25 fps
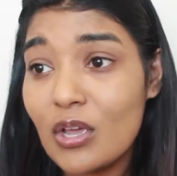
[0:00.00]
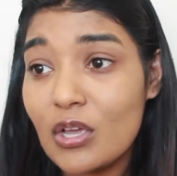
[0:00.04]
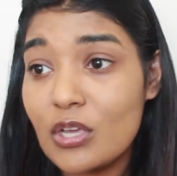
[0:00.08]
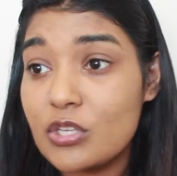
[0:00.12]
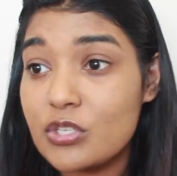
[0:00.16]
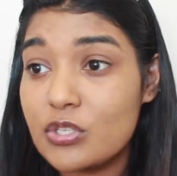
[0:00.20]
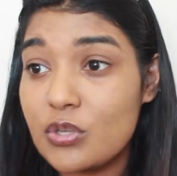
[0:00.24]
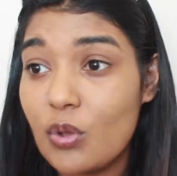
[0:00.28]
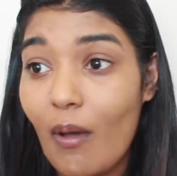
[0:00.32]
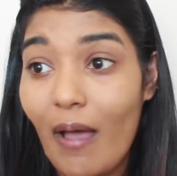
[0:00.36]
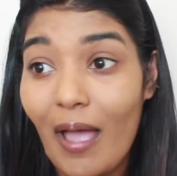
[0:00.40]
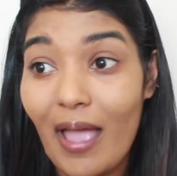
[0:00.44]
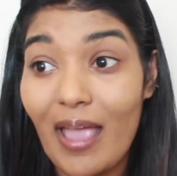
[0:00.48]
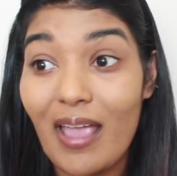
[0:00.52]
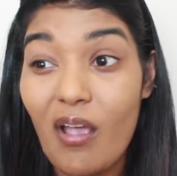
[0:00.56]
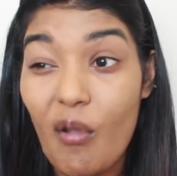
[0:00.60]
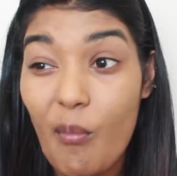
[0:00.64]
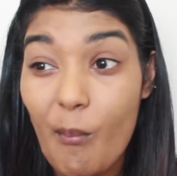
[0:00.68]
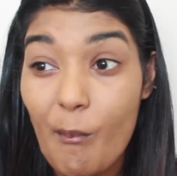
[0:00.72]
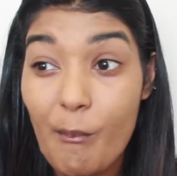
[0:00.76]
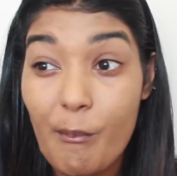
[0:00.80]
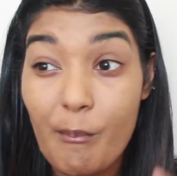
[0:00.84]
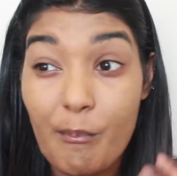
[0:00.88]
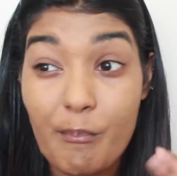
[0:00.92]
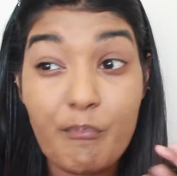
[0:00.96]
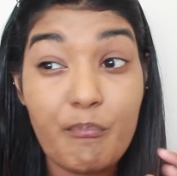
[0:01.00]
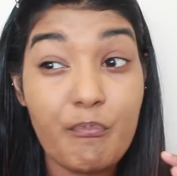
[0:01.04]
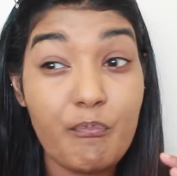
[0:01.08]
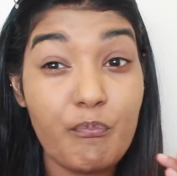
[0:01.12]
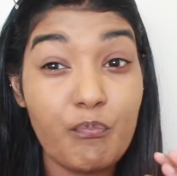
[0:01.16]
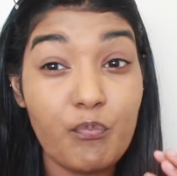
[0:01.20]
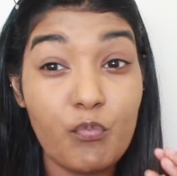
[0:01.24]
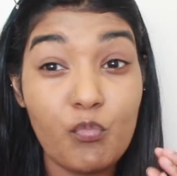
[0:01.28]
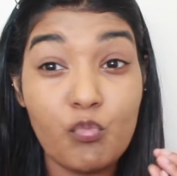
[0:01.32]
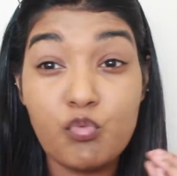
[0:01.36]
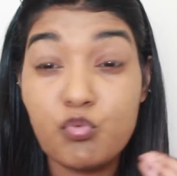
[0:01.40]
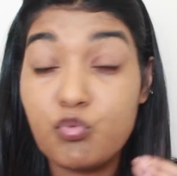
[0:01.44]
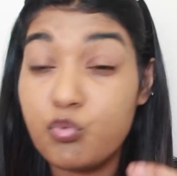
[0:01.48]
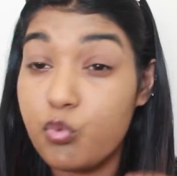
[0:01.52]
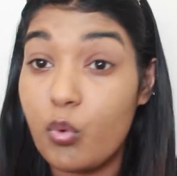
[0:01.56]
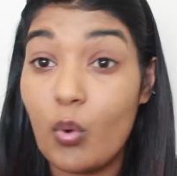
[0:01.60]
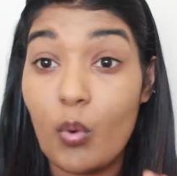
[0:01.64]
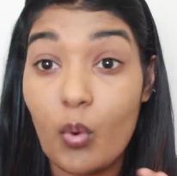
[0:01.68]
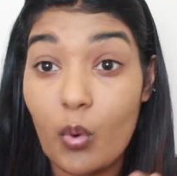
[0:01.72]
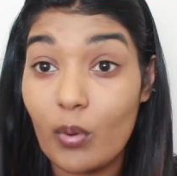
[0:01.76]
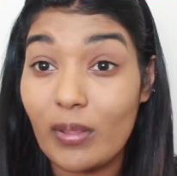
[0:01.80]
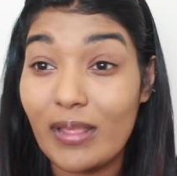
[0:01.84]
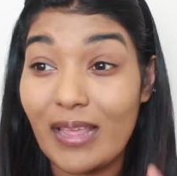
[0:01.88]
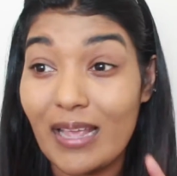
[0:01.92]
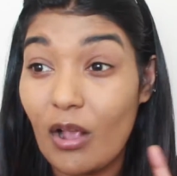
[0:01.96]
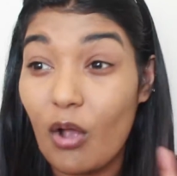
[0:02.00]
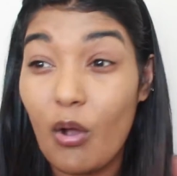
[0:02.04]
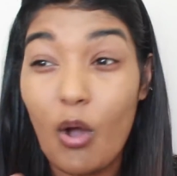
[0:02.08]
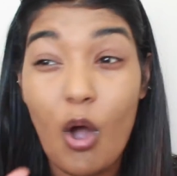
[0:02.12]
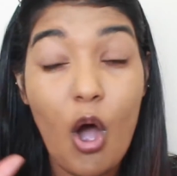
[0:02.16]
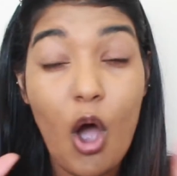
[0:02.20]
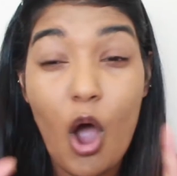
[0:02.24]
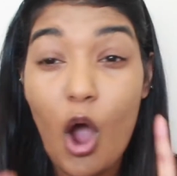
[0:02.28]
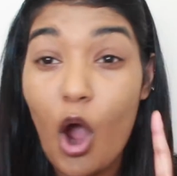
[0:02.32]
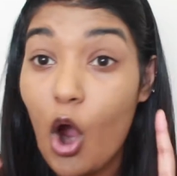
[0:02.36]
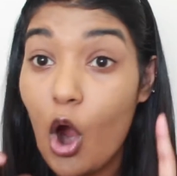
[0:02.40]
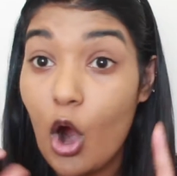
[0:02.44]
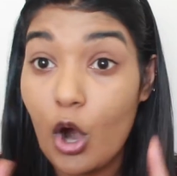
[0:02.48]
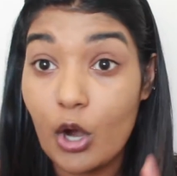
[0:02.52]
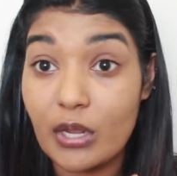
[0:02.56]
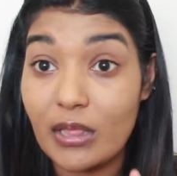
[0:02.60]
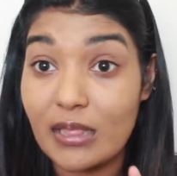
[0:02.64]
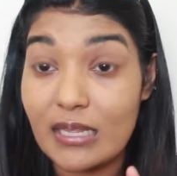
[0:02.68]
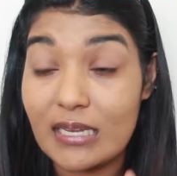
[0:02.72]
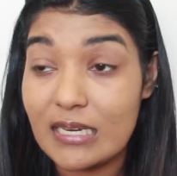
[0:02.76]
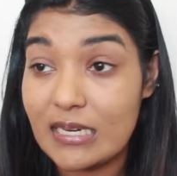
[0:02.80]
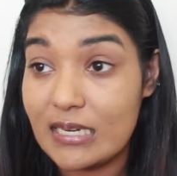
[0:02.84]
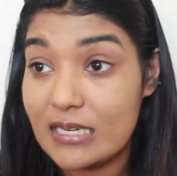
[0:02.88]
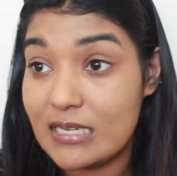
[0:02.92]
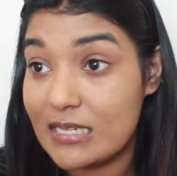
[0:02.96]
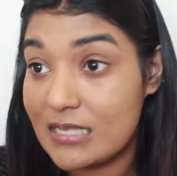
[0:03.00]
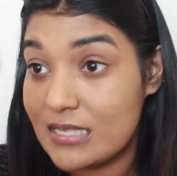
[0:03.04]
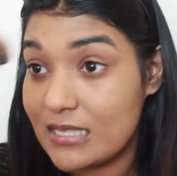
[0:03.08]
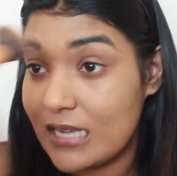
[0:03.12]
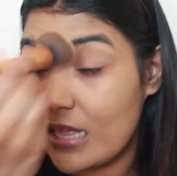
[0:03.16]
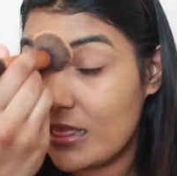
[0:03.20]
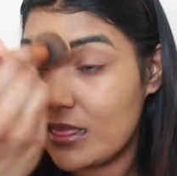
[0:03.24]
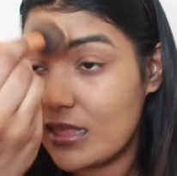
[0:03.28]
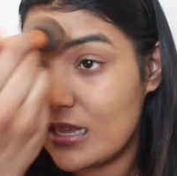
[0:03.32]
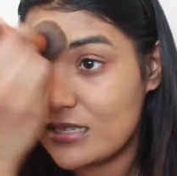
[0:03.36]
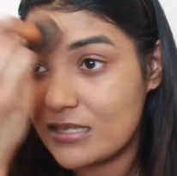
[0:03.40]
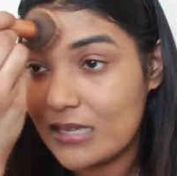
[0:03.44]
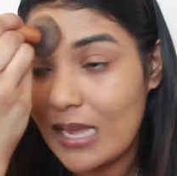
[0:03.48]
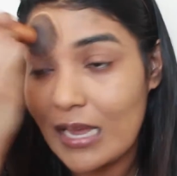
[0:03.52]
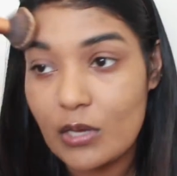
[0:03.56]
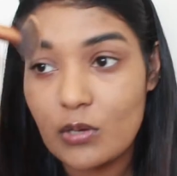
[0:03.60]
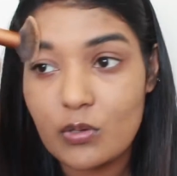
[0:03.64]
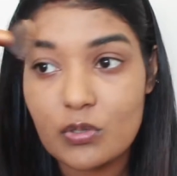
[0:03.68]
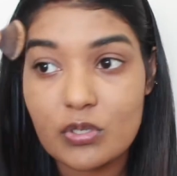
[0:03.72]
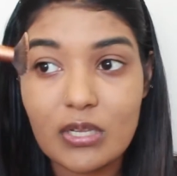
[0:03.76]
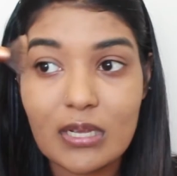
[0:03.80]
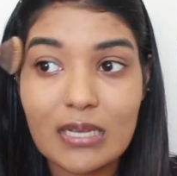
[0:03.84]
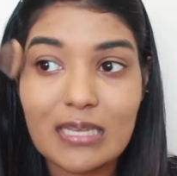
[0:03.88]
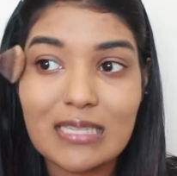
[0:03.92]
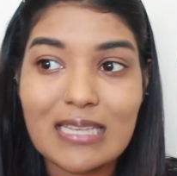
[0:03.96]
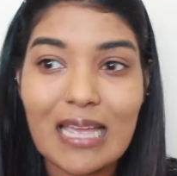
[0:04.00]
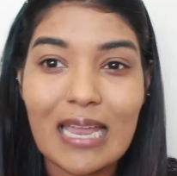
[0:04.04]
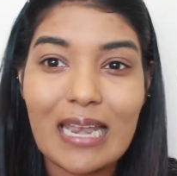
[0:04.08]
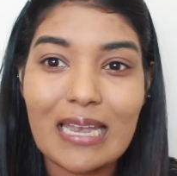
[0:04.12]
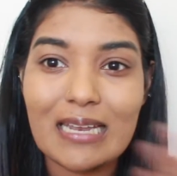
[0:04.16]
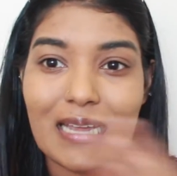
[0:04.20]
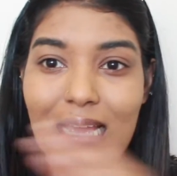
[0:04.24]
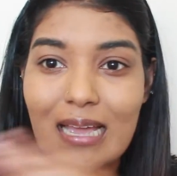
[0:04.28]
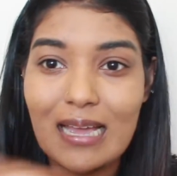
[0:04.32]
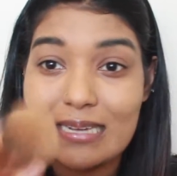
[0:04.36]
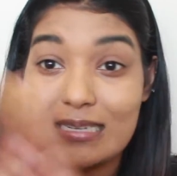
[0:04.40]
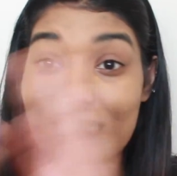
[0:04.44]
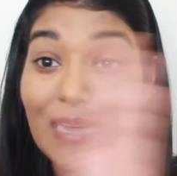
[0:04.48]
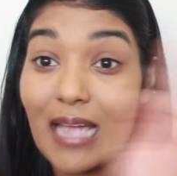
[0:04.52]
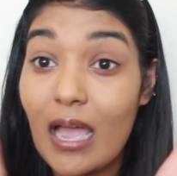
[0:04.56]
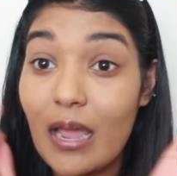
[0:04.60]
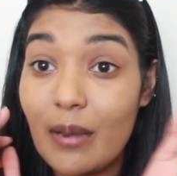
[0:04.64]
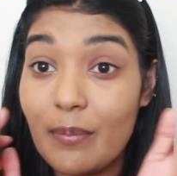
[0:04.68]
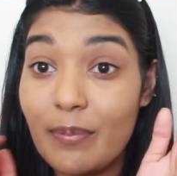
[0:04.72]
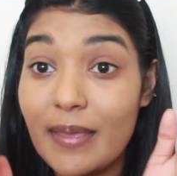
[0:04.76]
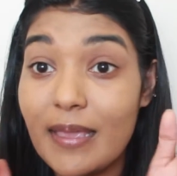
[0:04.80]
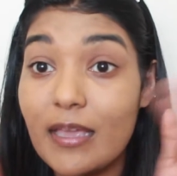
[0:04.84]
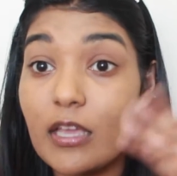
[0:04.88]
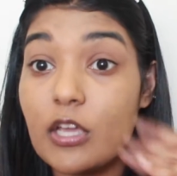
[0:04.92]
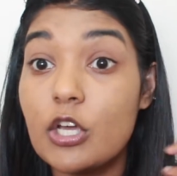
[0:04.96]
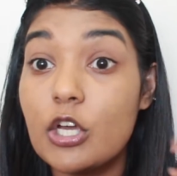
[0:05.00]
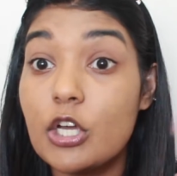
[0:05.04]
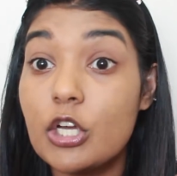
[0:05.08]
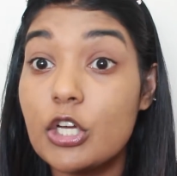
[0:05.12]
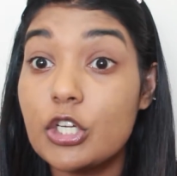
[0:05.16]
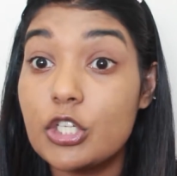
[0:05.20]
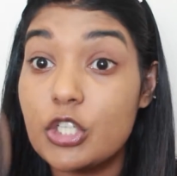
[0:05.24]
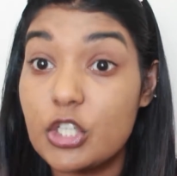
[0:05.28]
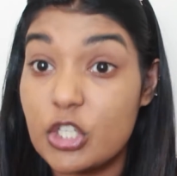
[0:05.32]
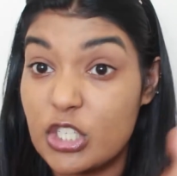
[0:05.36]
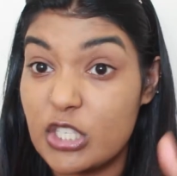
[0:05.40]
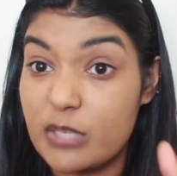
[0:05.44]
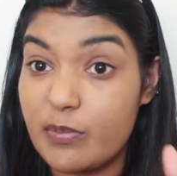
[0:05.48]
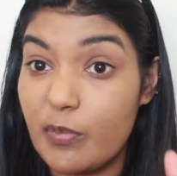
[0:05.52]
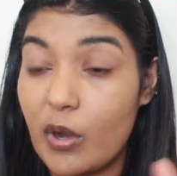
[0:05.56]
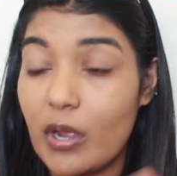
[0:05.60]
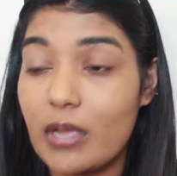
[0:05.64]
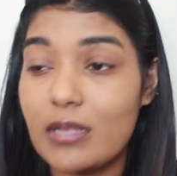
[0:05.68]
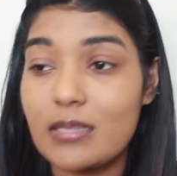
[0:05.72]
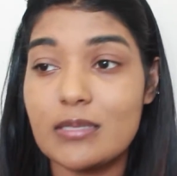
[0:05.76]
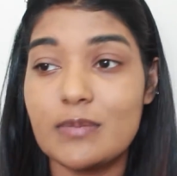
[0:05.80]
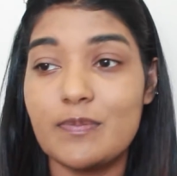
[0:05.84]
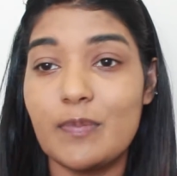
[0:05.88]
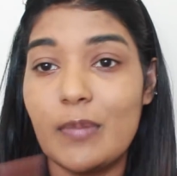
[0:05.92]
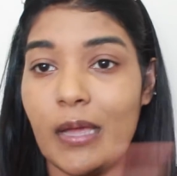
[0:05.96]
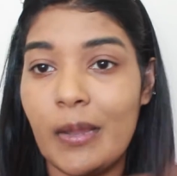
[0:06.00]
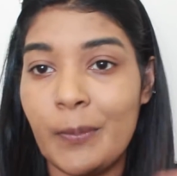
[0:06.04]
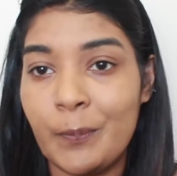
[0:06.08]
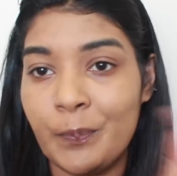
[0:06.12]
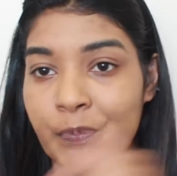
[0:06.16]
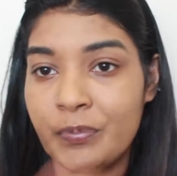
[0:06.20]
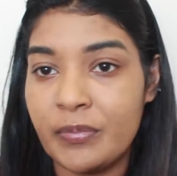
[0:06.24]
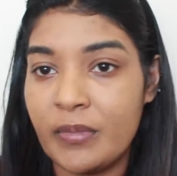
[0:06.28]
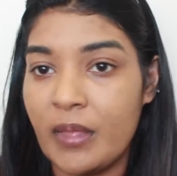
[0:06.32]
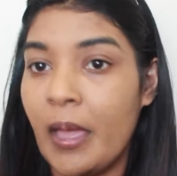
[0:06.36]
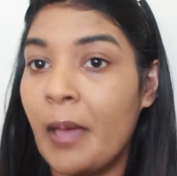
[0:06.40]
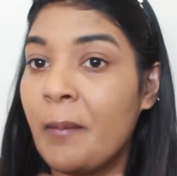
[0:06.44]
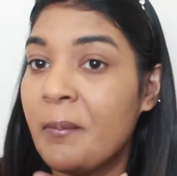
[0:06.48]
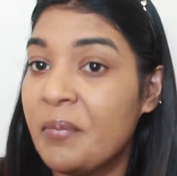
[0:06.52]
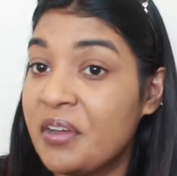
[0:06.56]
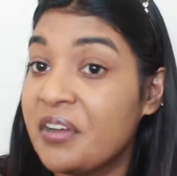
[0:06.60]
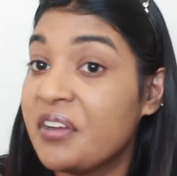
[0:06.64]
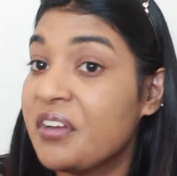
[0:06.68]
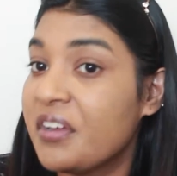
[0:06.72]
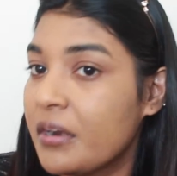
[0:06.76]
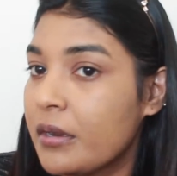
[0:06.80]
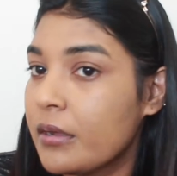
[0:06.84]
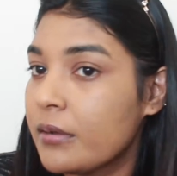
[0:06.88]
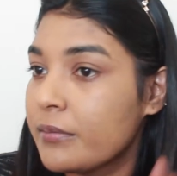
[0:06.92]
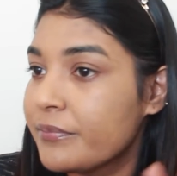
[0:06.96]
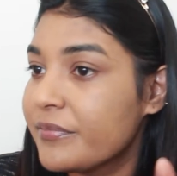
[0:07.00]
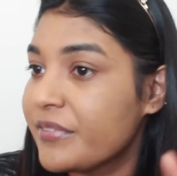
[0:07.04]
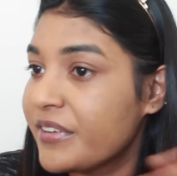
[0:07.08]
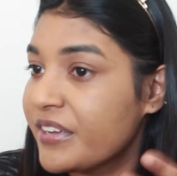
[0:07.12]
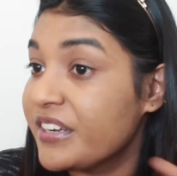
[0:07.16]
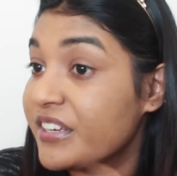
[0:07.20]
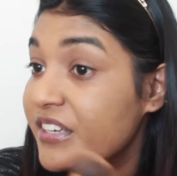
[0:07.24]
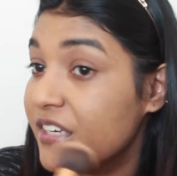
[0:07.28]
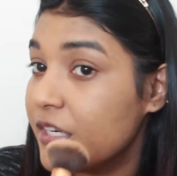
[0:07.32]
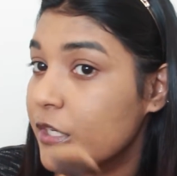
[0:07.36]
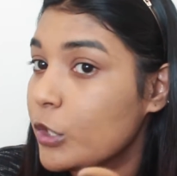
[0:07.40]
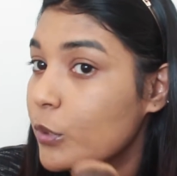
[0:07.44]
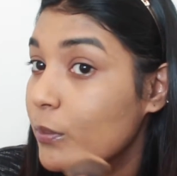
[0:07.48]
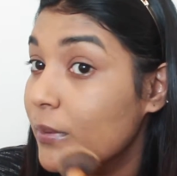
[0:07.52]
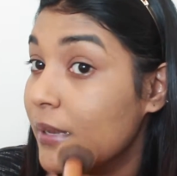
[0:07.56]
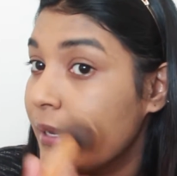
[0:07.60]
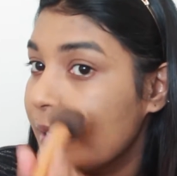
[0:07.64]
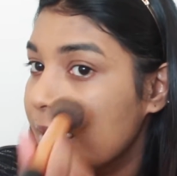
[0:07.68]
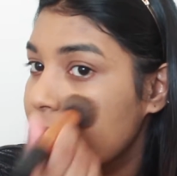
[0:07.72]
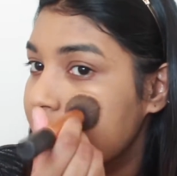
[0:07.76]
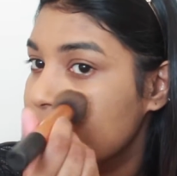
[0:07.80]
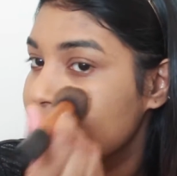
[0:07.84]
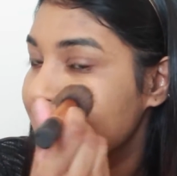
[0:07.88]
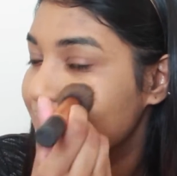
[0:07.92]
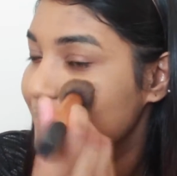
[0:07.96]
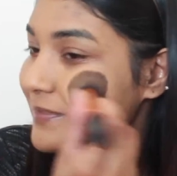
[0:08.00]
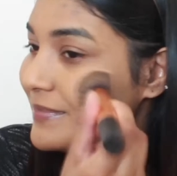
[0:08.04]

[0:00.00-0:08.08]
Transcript: So I like hardly need to set this. I usually set a tad bit just bronze, but I'm gonna continue blending.